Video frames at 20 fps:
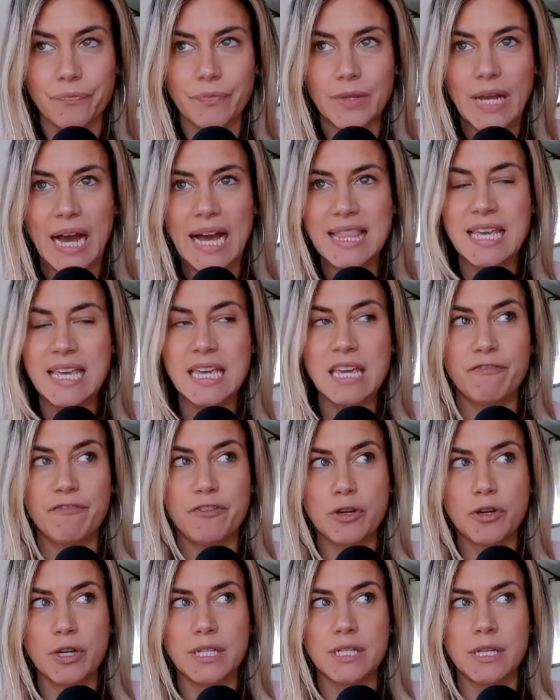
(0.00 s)
I think if
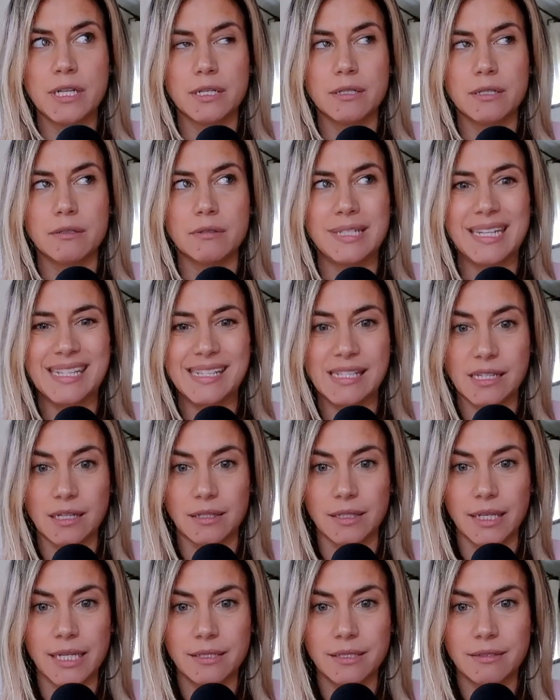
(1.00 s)
you could
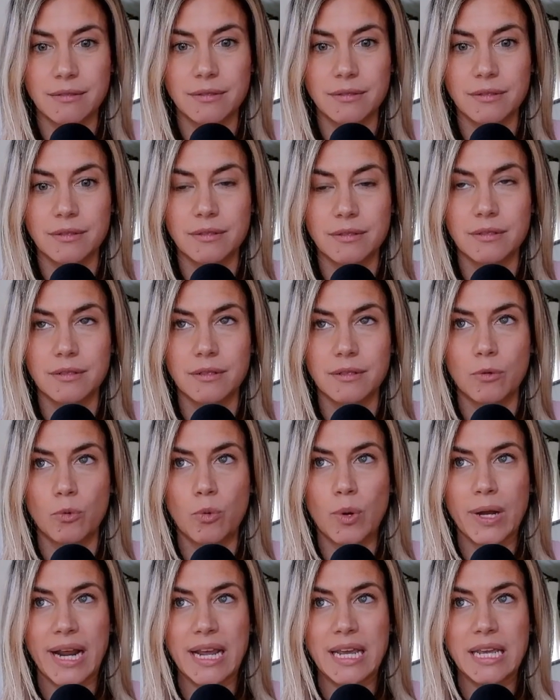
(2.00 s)
distill it,
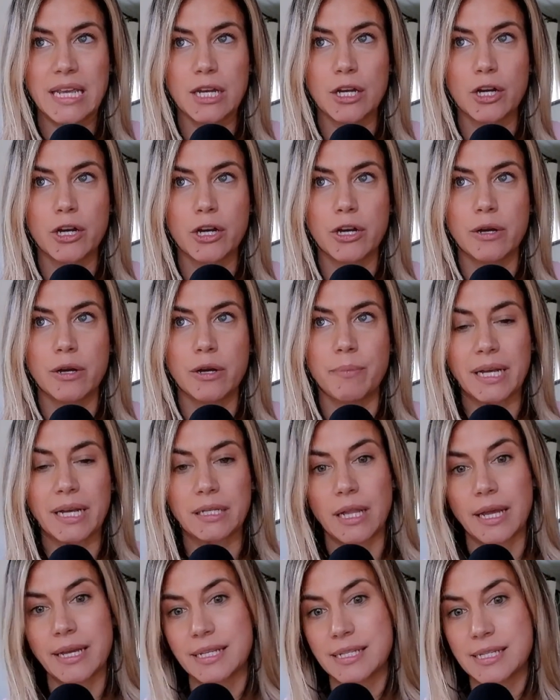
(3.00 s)
what I hear my
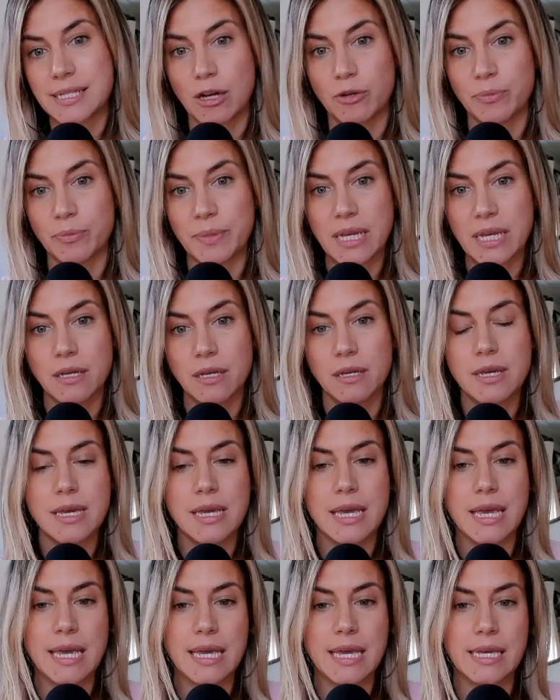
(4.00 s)
clients tell me
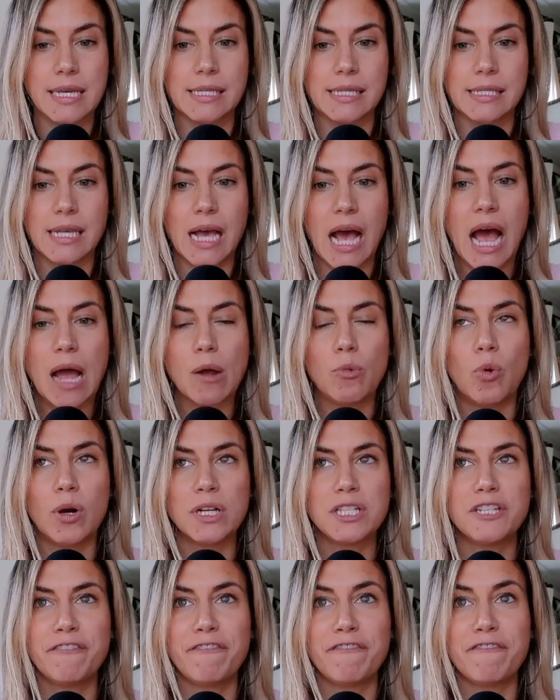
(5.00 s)
is I
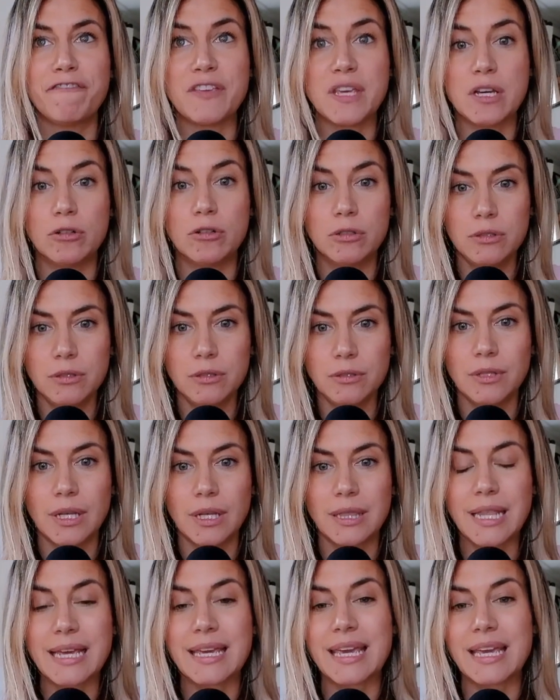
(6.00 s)
want to feel
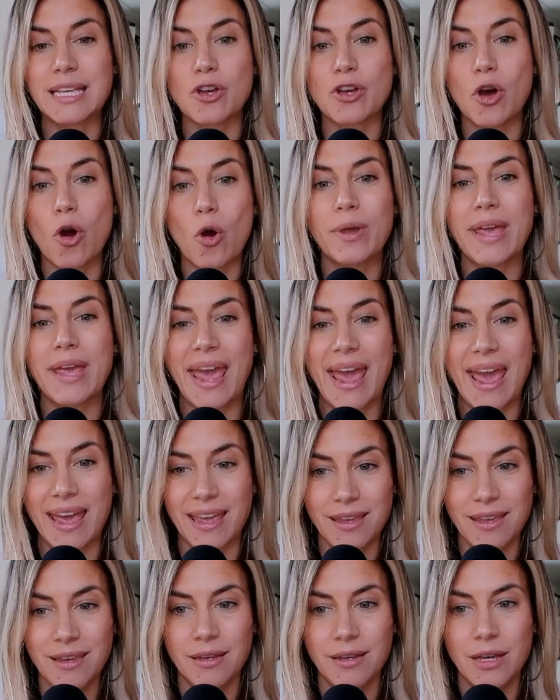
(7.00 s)
like it's
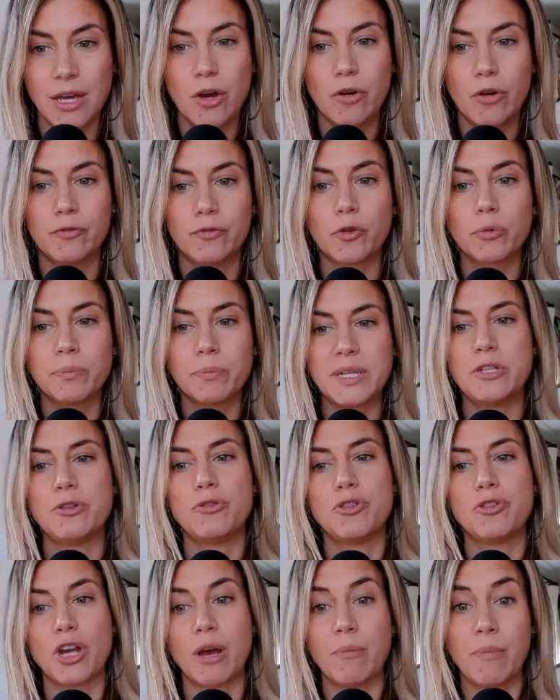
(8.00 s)
okay for me
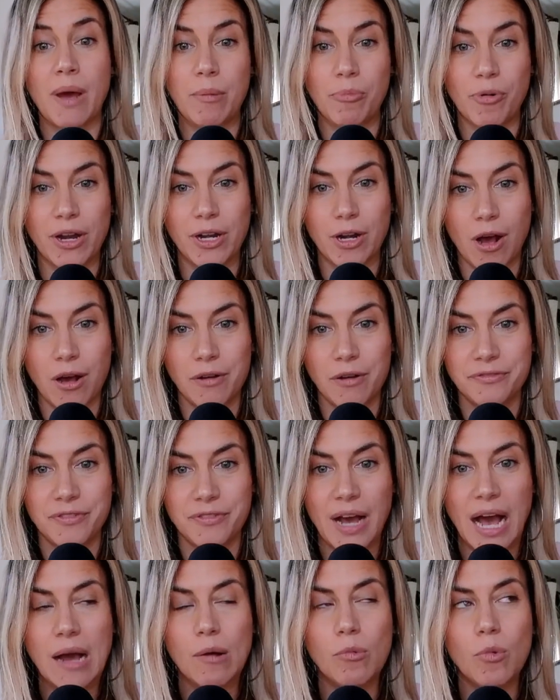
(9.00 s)
to shut my brain off.
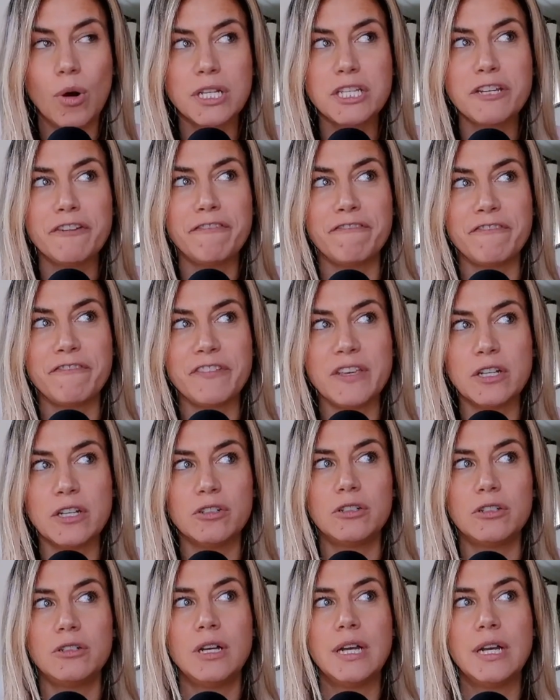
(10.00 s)
I want to
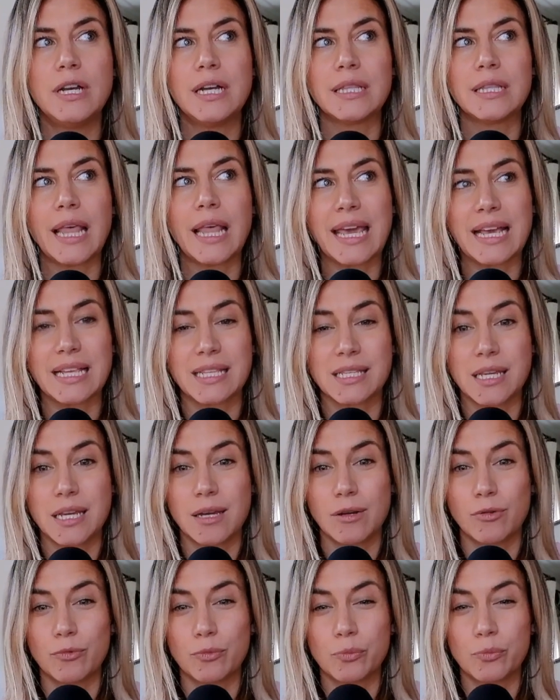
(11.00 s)
feel like it's
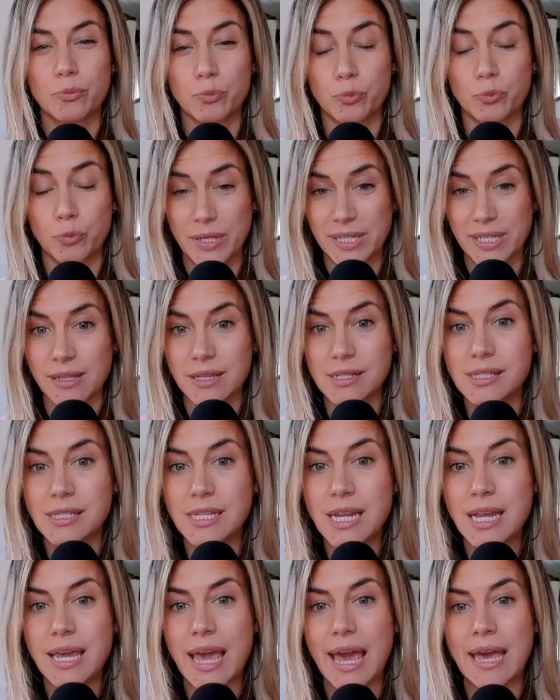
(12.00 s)

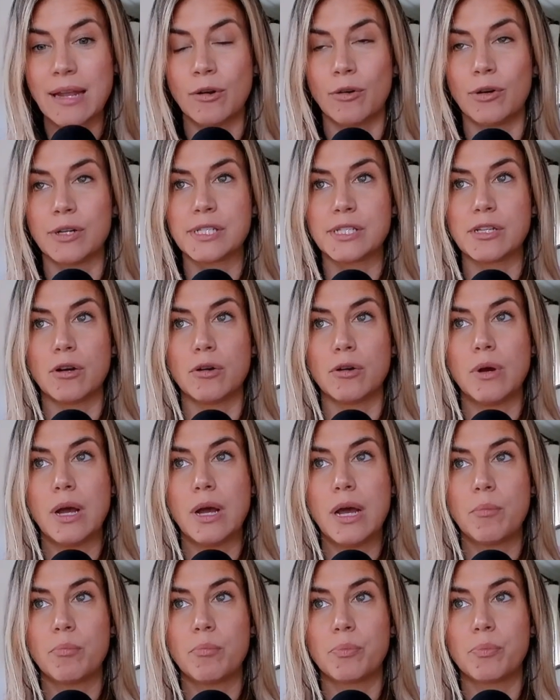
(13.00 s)
realistic and also
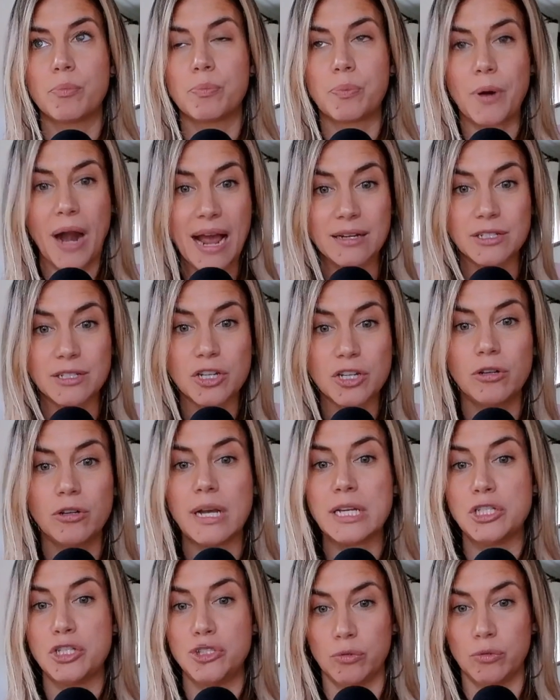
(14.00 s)
practical
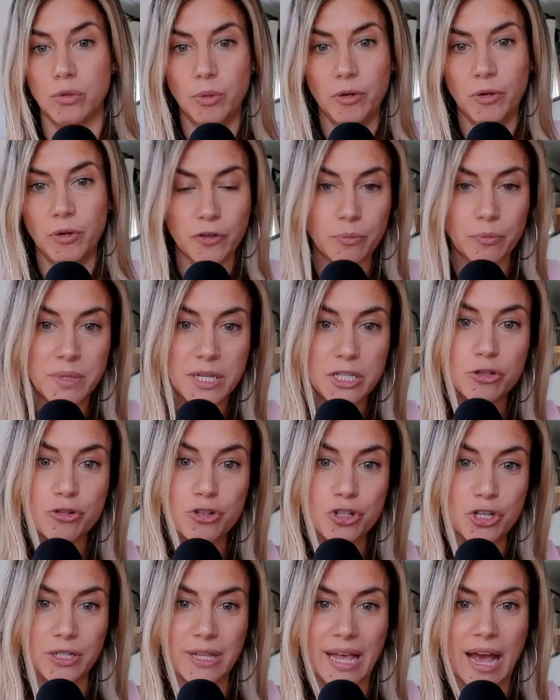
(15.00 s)
and doable for me to
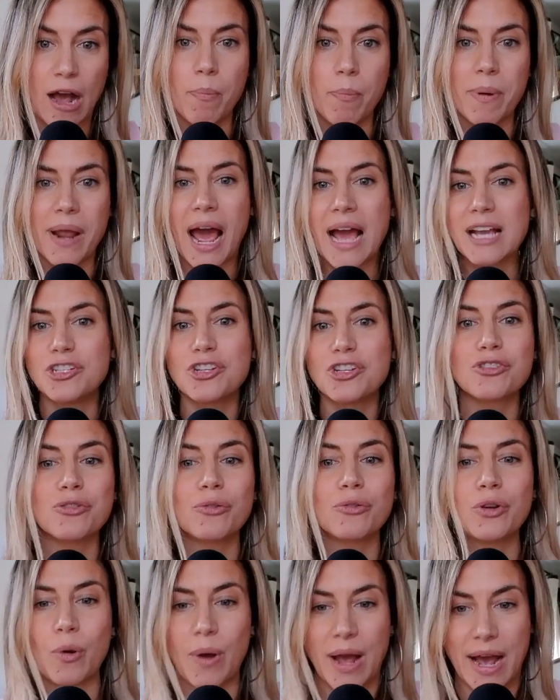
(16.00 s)
chill out, but I just
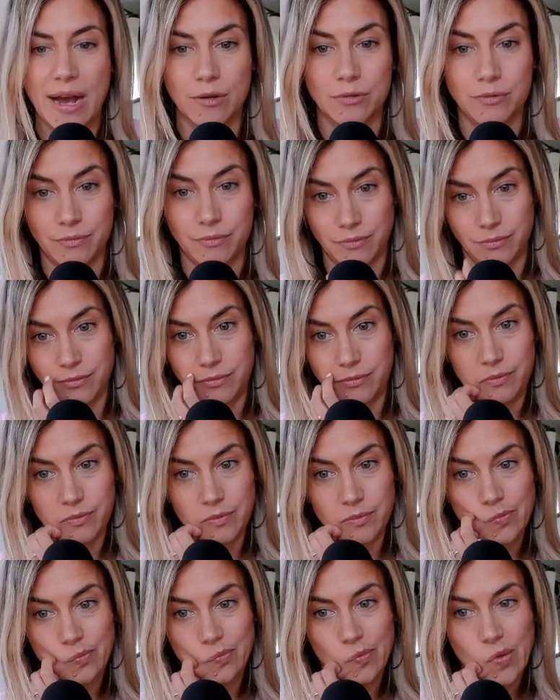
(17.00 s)
don't know how.
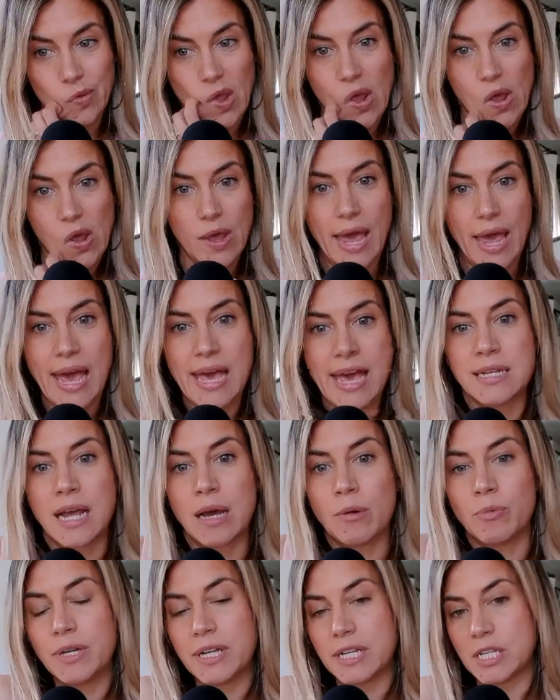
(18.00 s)
And I
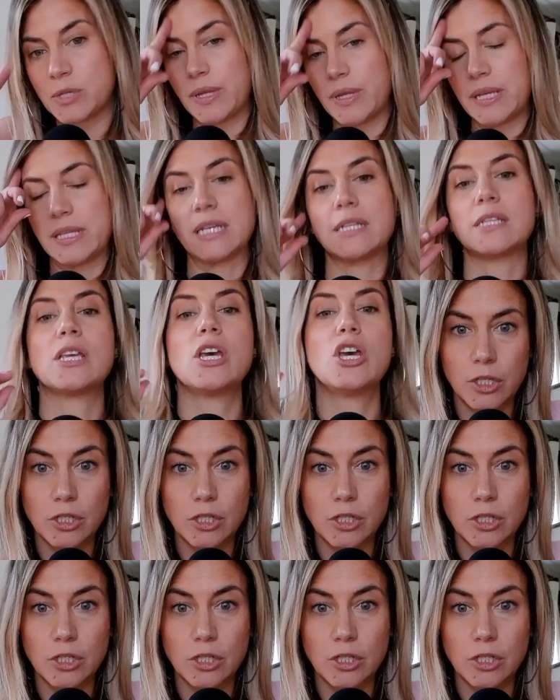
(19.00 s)
want to explain this.